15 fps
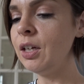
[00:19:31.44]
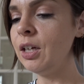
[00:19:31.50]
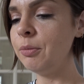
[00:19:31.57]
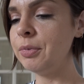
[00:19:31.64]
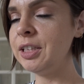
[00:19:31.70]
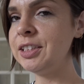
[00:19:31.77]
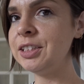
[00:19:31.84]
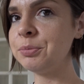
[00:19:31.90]

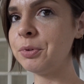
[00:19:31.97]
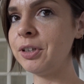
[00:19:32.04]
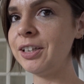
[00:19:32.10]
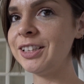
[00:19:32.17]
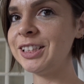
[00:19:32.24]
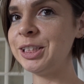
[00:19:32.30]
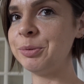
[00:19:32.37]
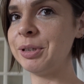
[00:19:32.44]
But this is what I
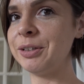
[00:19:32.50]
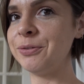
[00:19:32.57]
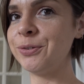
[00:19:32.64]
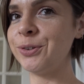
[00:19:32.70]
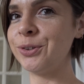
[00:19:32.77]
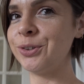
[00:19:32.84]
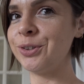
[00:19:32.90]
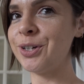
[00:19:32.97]
actually went
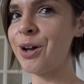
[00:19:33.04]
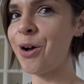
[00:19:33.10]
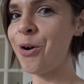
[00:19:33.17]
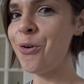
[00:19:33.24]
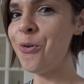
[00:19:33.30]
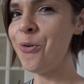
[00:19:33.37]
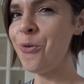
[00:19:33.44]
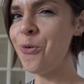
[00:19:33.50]
for.
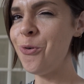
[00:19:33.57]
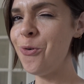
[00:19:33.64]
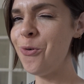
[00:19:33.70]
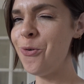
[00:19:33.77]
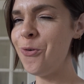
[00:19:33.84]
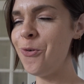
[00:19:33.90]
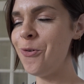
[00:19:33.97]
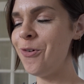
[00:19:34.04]

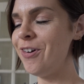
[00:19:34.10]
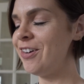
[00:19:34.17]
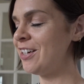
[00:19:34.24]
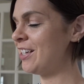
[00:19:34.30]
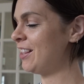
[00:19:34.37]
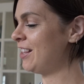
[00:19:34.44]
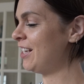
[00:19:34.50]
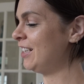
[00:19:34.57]
Oh, look
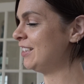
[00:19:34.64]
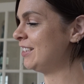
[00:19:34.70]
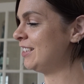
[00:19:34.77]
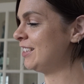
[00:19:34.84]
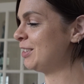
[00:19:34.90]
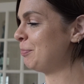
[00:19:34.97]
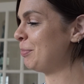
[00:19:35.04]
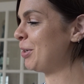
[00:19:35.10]
at this,
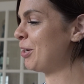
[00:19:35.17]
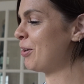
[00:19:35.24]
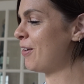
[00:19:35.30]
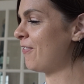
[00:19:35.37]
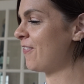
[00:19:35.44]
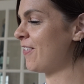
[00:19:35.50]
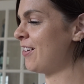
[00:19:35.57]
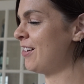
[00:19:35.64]
it's
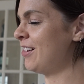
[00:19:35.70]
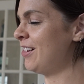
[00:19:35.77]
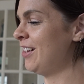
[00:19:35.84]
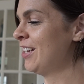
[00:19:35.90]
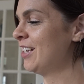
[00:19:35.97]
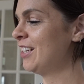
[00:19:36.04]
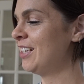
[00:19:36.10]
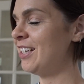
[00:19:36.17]
beautiful.
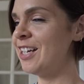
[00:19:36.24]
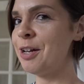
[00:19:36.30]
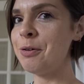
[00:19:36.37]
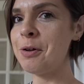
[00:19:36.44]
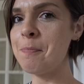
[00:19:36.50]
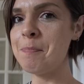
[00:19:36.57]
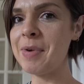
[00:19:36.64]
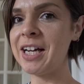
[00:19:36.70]

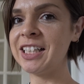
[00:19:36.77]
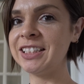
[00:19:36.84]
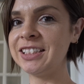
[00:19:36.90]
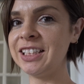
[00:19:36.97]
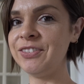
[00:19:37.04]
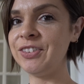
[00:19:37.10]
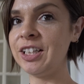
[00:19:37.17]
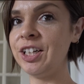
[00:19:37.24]
A
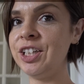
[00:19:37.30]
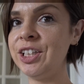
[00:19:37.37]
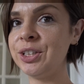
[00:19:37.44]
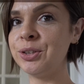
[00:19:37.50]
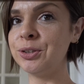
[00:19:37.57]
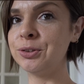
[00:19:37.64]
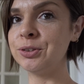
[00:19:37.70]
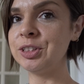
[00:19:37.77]
massive clear
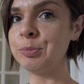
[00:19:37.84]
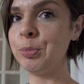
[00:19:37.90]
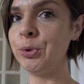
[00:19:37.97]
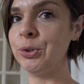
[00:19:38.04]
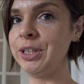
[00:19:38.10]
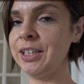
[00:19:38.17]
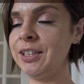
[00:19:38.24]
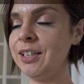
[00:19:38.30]
quartz
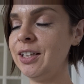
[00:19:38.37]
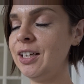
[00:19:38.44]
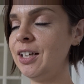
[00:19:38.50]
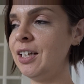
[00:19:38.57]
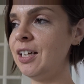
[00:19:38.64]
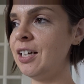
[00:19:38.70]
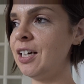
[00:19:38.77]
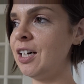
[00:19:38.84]
point.
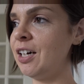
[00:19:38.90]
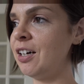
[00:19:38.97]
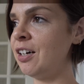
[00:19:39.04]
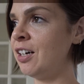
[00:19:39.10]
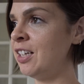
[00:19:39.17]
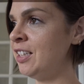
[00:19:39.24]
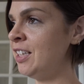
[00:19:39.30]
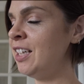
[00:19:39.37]

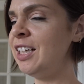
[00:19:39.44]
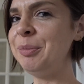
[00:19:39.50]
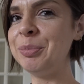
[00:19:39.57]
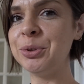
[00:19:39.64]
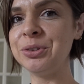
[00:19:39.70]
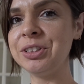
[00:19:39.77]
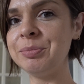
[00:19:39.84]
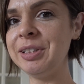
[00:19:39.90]
I nearly
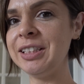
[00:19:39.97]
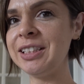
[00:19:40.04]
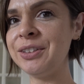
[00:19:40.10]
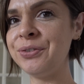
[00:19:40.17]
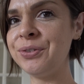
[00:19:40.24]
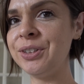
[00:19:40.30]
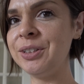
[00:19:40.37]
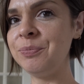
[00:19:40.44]
bought something
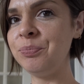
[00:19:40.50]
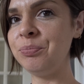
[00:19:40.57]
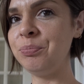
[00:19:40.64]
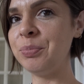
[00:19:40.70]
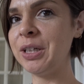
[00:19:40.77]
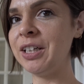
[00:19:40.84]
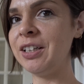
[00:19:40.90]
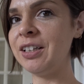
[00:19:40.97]
different,
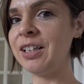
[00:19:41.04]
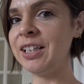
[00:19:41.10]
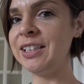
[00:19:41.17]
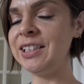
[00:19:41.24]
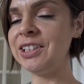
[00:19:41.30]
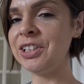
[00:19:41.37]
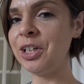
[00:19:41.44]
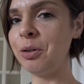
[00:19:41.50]
but I
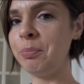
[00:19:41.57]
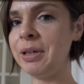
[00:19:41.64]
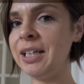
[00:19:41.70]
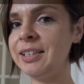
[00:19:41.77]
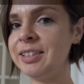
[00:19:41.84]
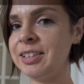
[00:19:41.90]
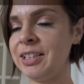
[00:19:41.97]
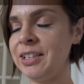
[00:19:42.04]
need to go
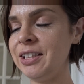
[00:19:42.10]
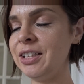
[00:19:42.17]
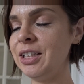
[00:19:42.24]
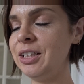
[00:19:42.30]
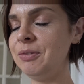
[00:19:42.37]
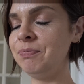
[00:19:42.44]
basic.